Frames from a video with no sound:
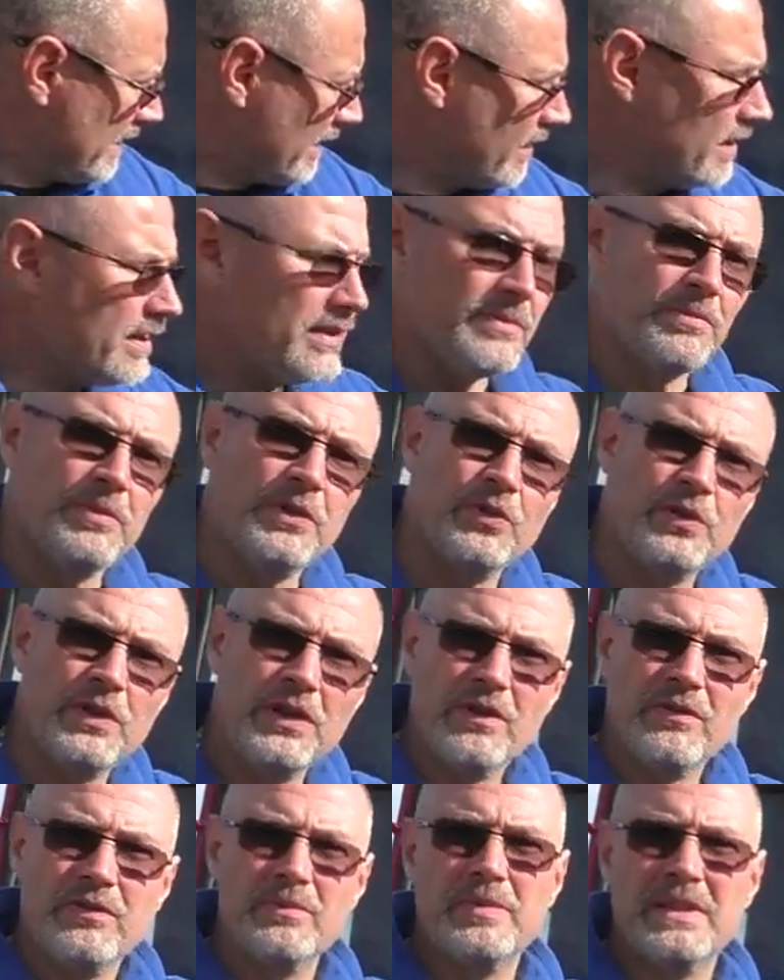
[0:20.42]
this
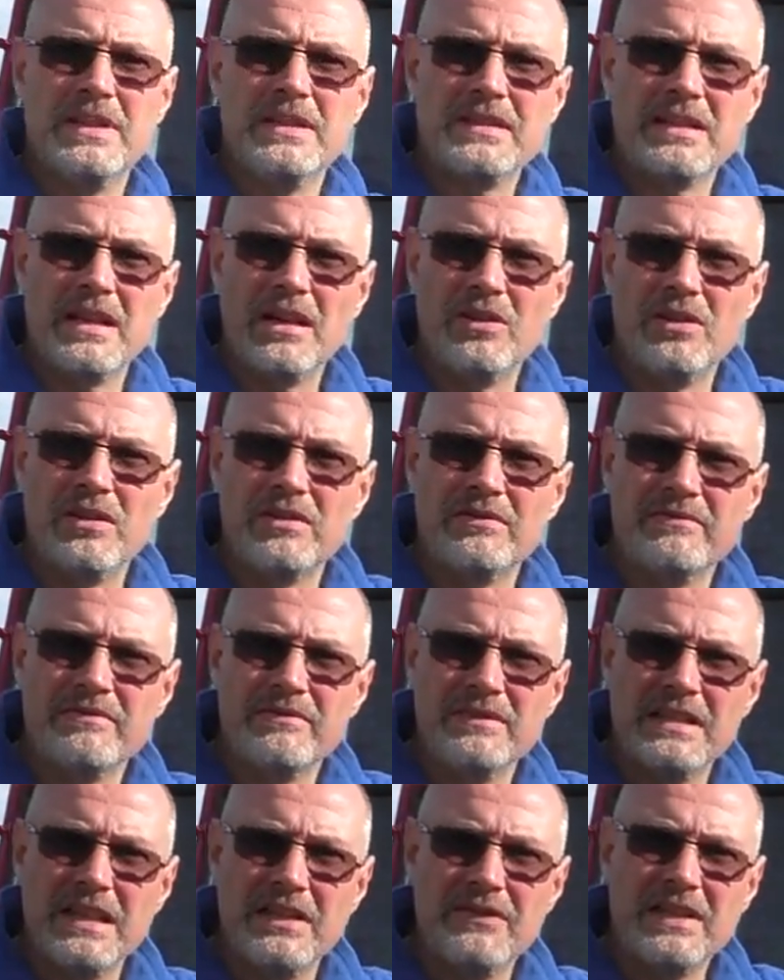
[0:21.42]
beauty of a Pinzgauer
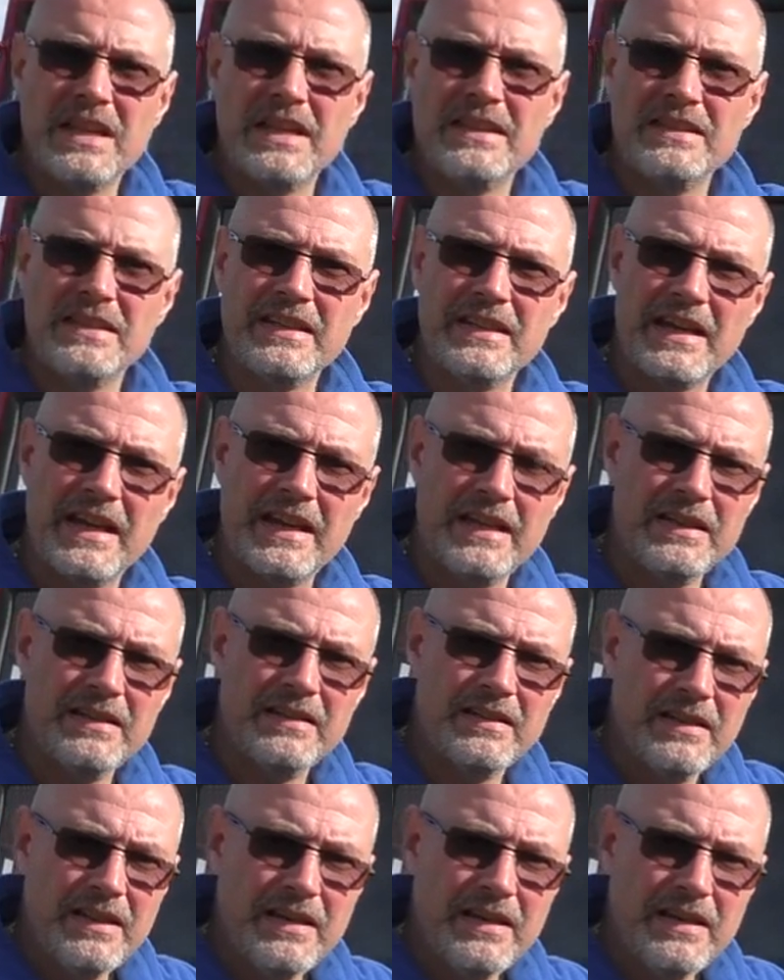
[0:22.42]
718K